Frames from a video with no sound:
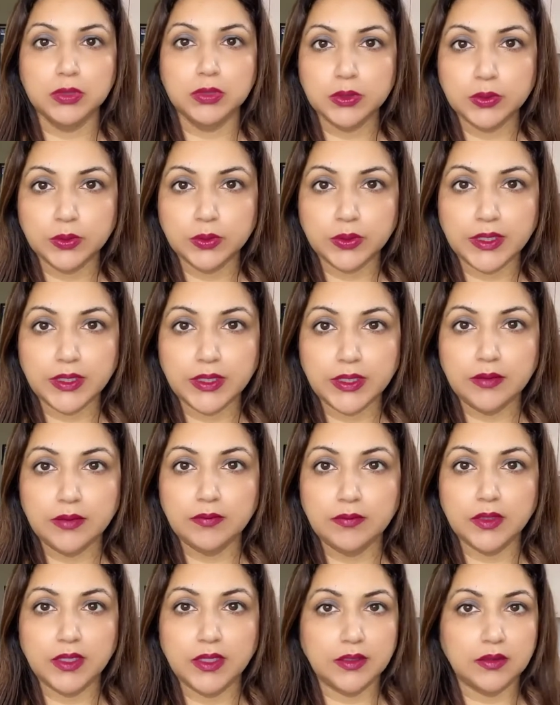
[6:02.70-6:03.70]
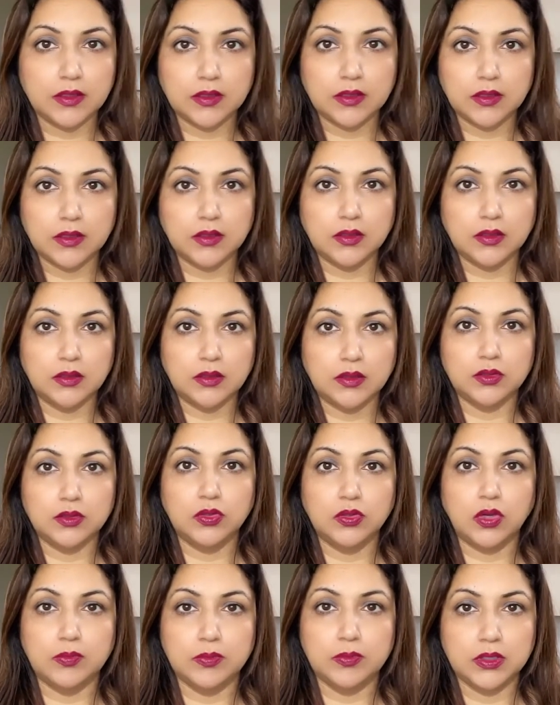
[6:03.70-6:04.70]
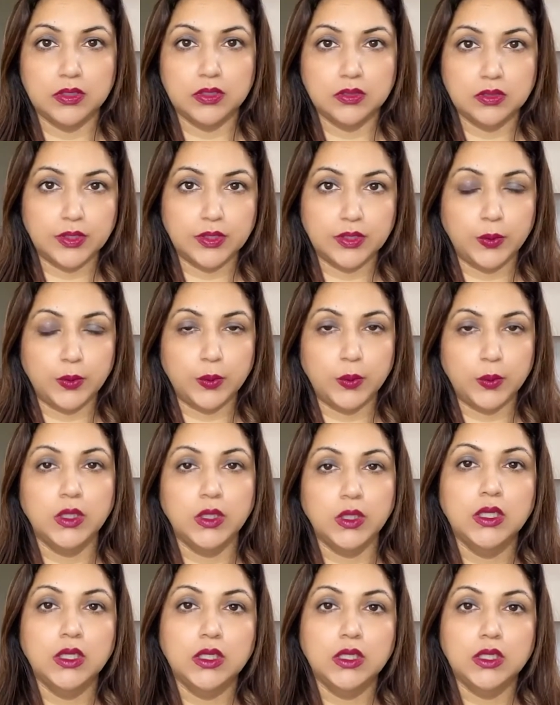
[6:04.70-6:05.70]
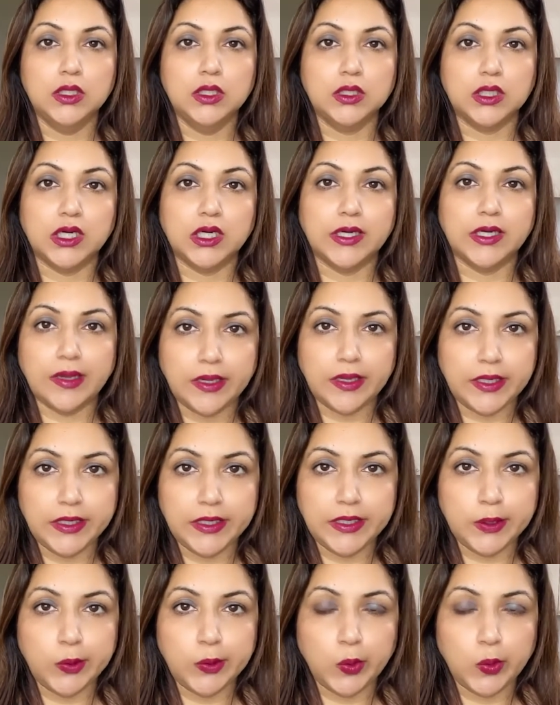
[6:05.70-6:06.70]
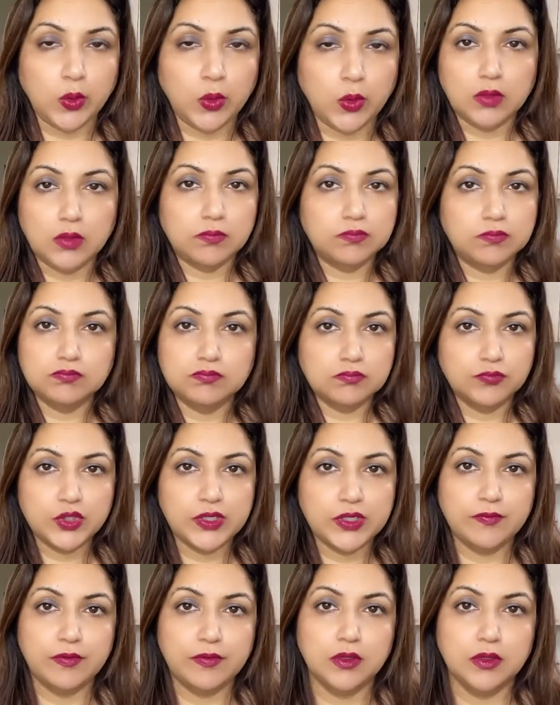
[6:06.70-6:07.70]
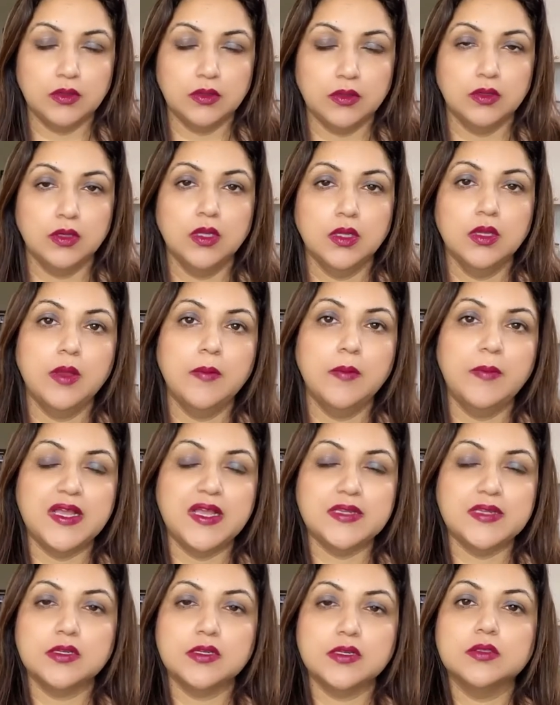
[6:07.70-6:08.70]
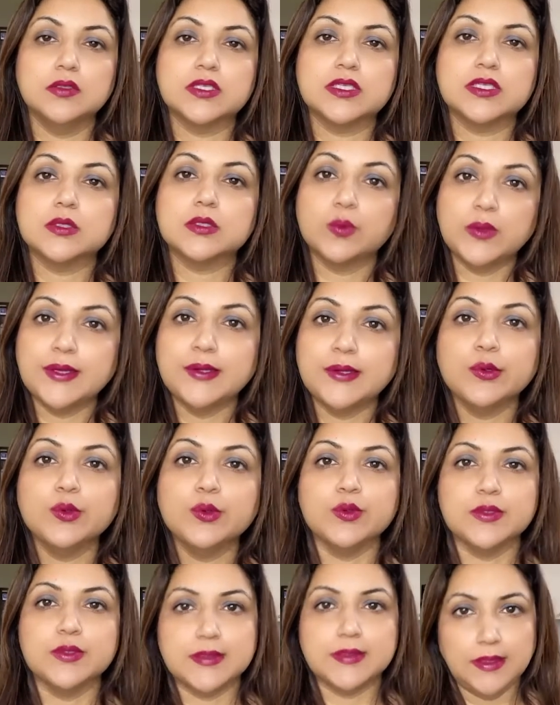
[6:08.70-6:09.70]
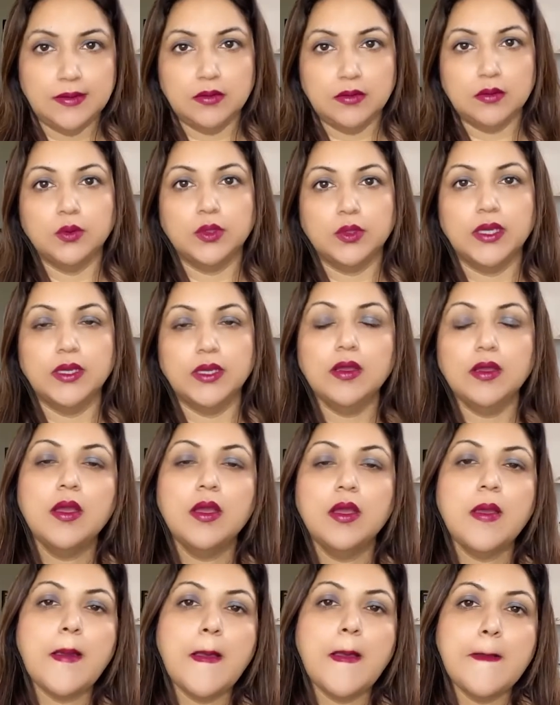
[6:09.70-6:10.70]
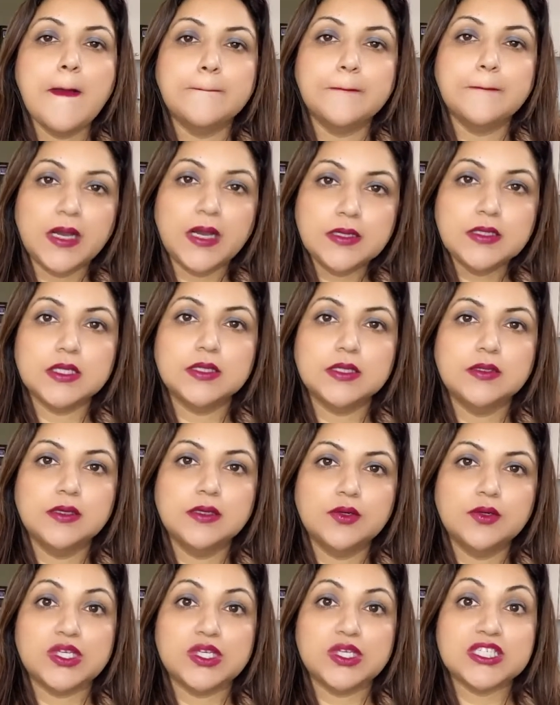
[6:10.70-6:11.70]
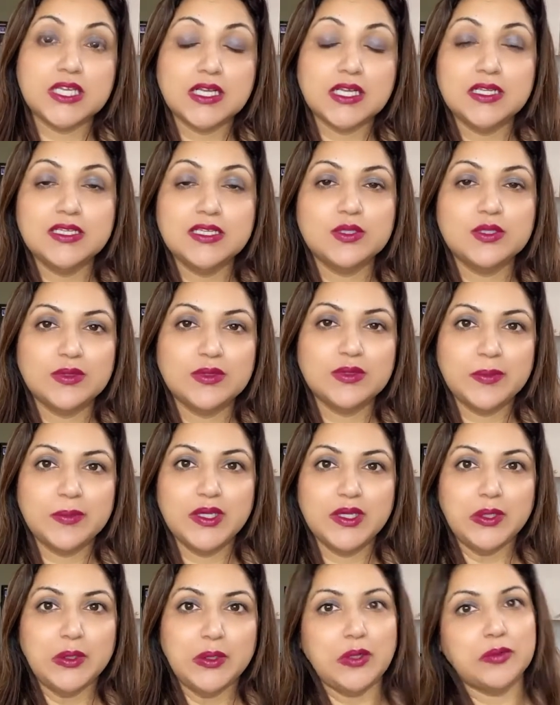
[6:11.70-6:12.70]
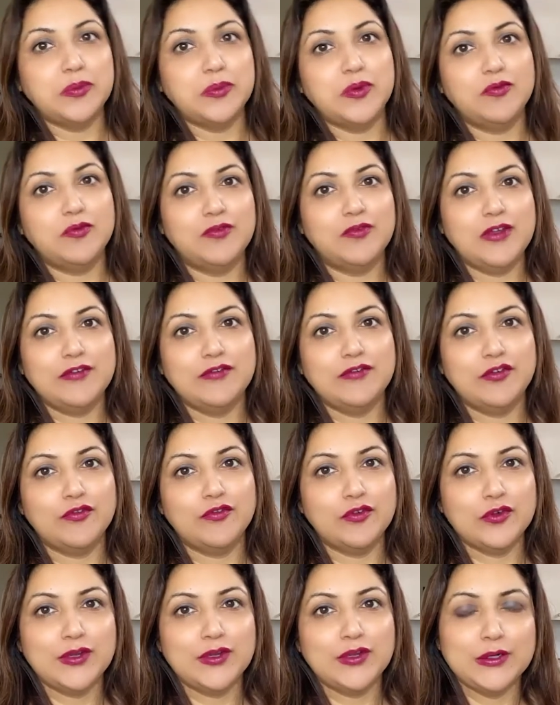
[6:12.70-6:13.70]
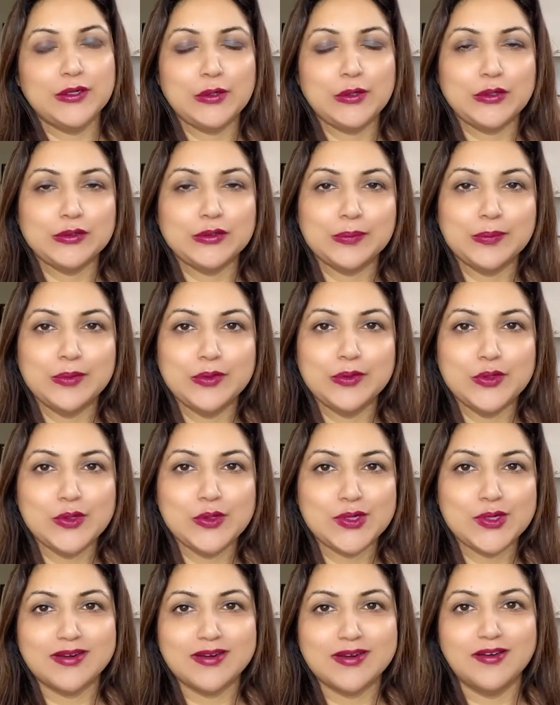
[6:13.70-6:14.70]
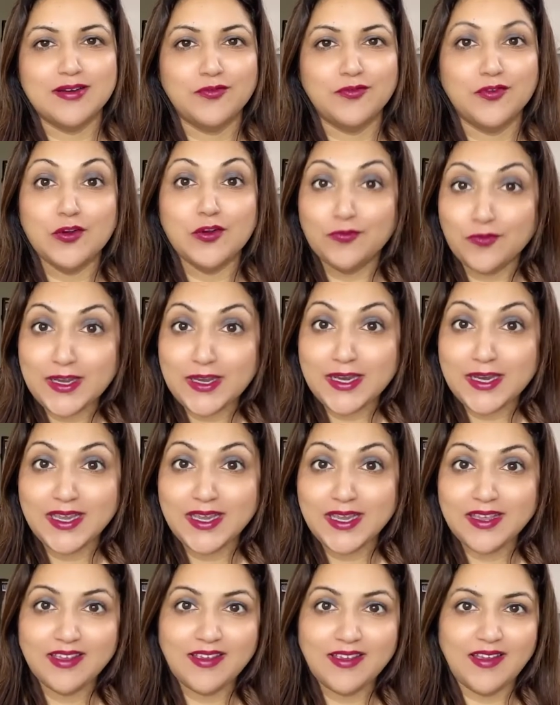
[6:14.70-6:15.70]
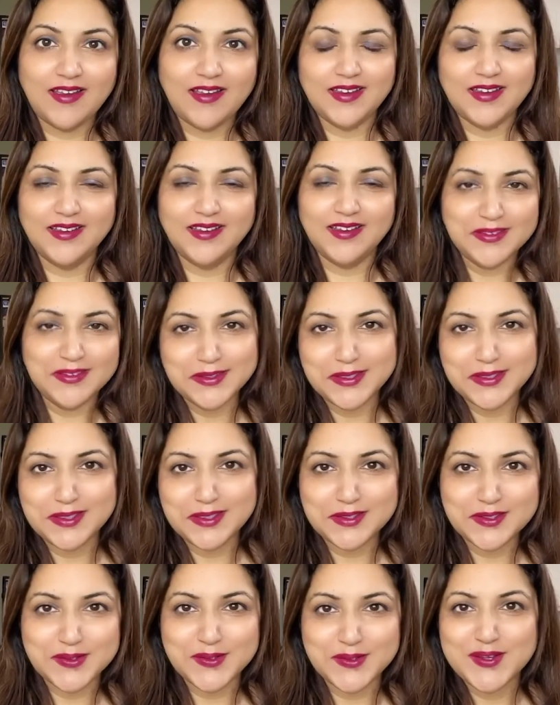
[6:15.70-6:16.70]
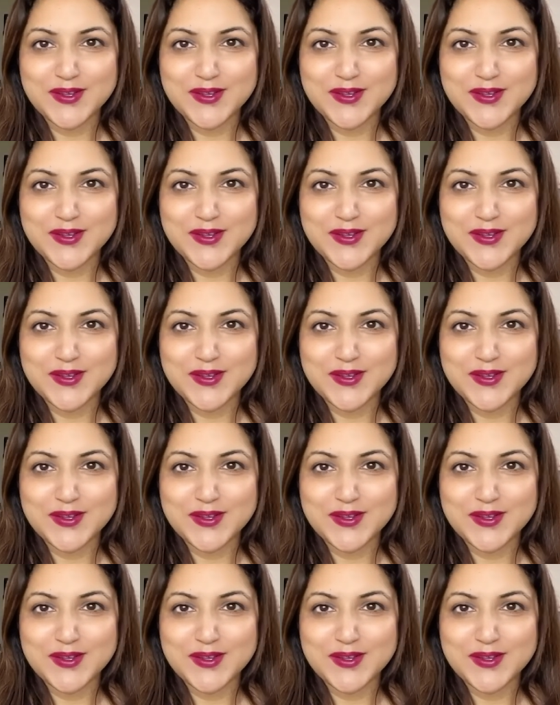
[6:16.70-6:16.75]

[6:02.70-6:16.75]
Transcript: cooking in a normal, kadhai or whatever metals we use in cooking, but the results will be a lot more flavorful and a lot more fulfilling and healthy too.